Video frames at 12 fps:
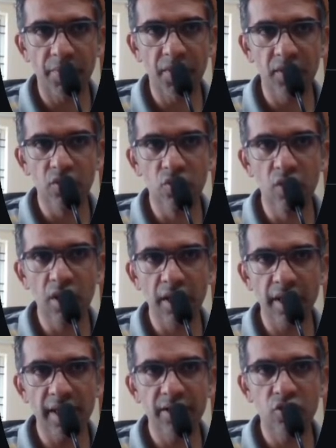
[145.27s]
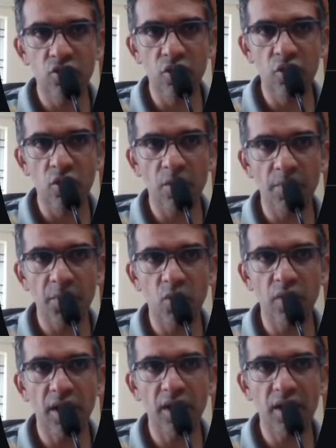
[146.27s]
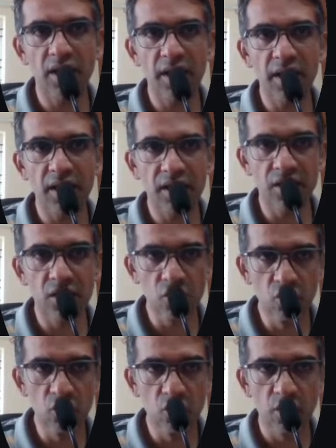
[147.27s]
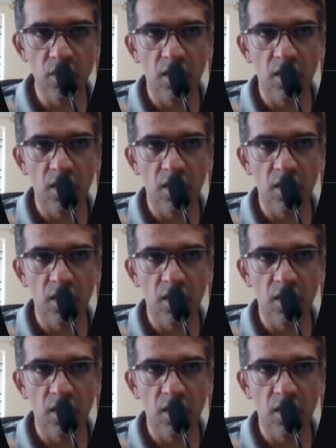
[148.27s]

in this google ai studio you can create a new